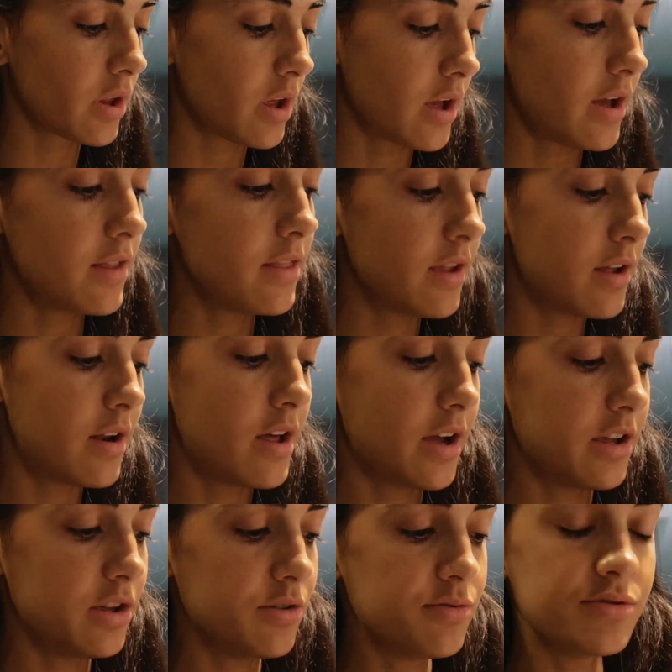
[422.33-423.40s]
and then I
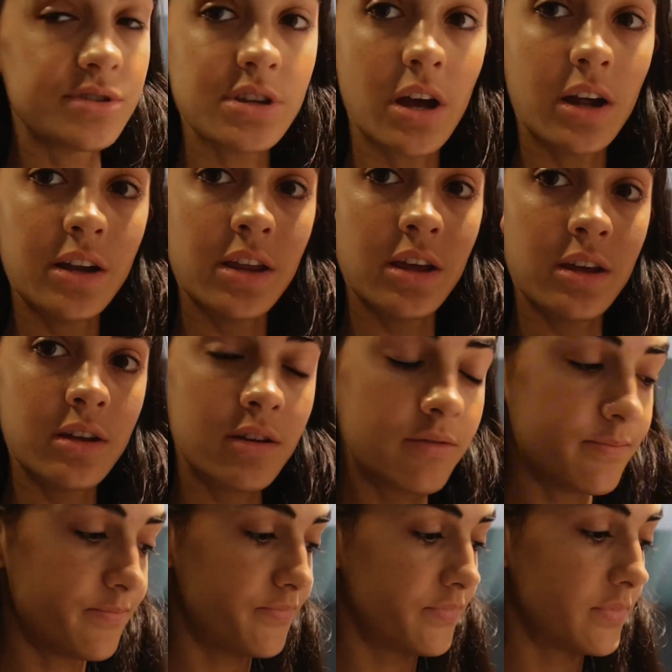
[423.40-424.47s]
use onion,
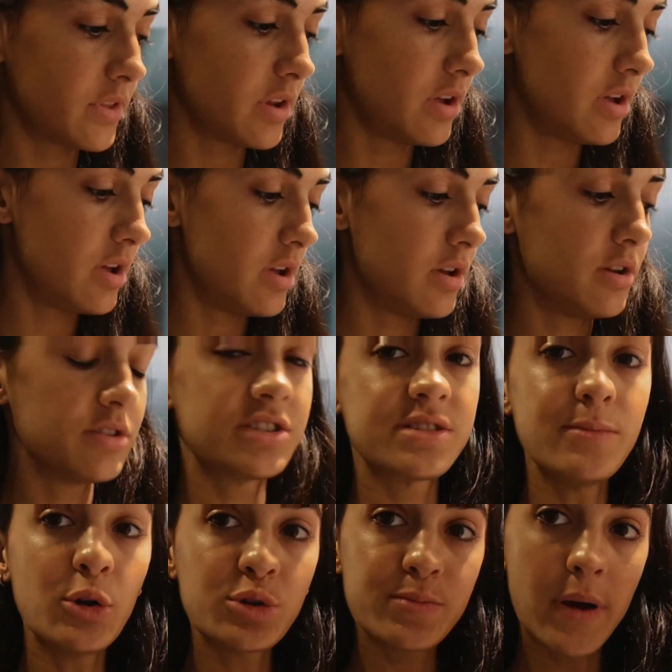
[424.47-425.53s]

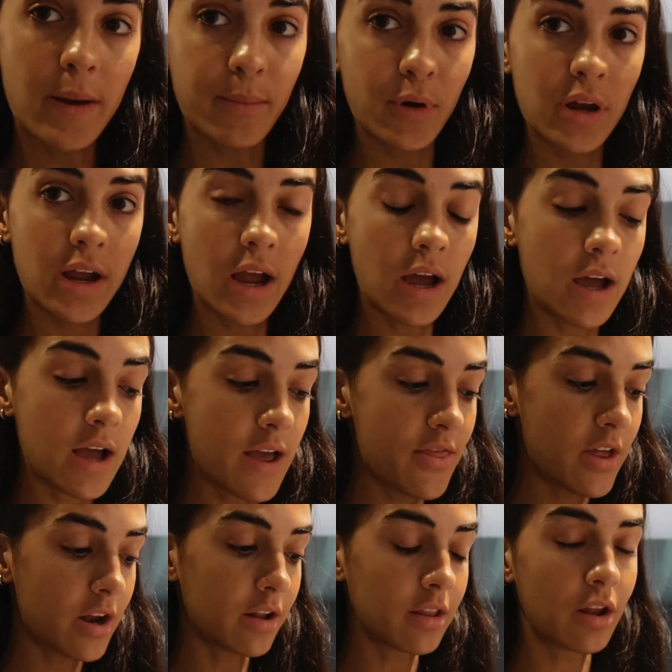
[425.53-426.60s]
smoked paprika,
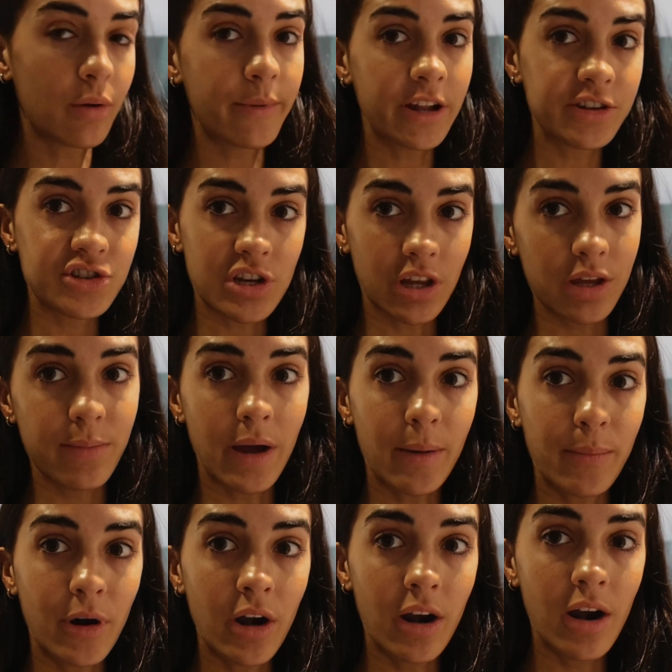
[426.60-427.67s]
and then a little bit of chili
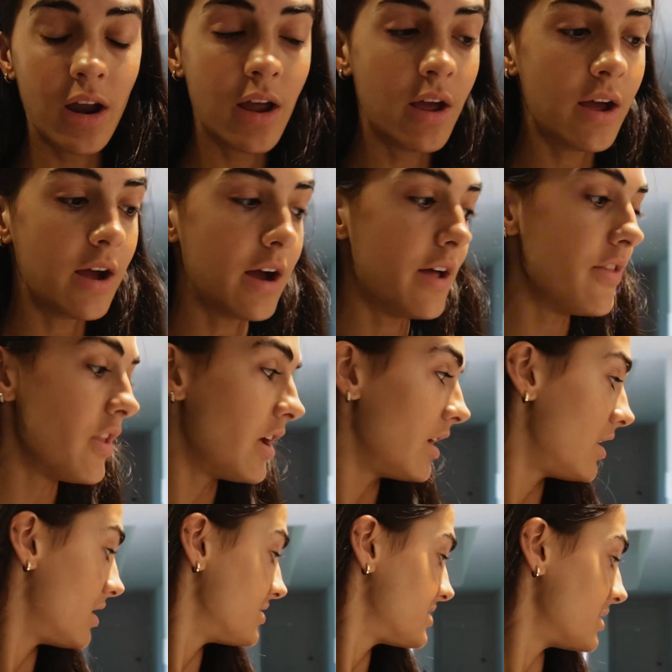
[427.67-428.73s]
pepper. And
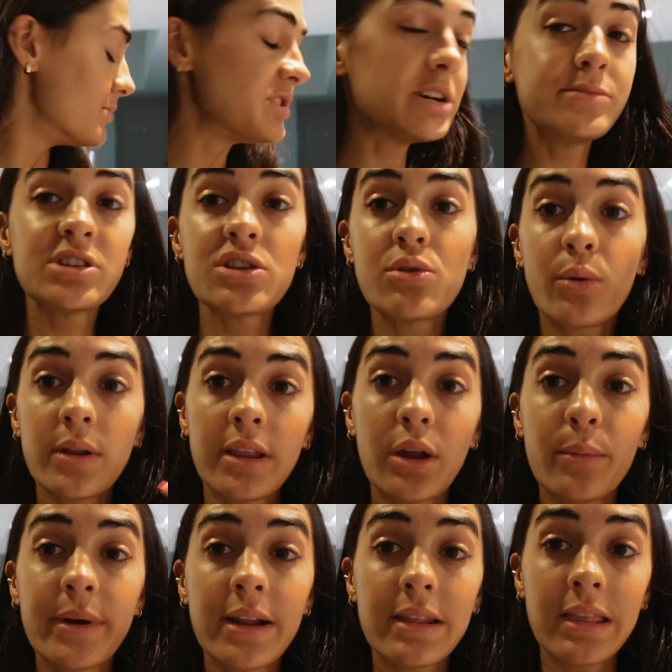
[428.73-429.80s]
then sometimes I throw a
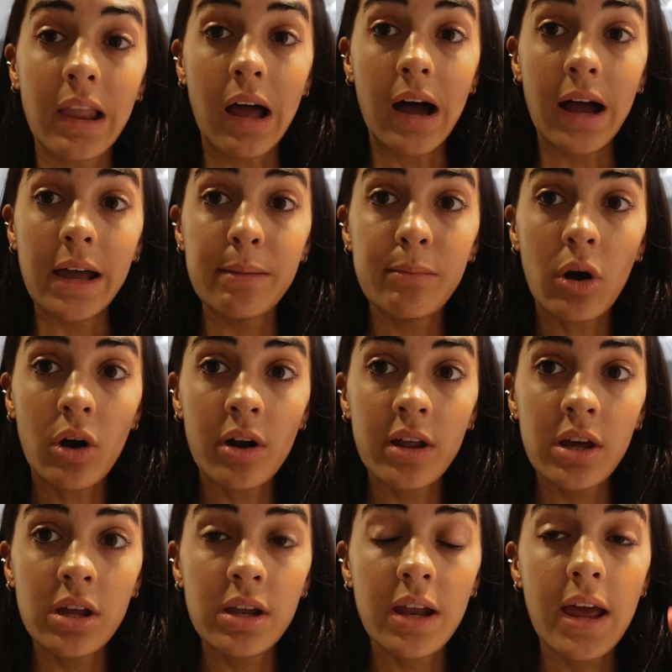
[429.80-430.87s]
little bit of lime on
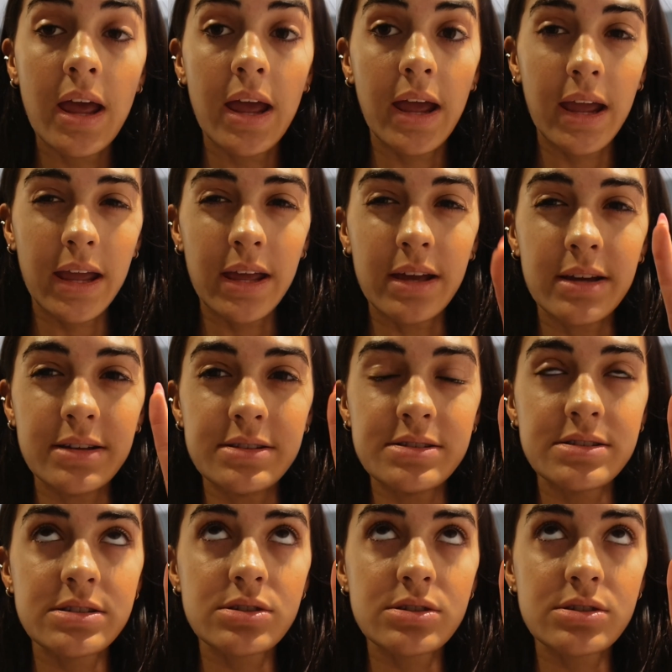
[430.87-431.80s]
it and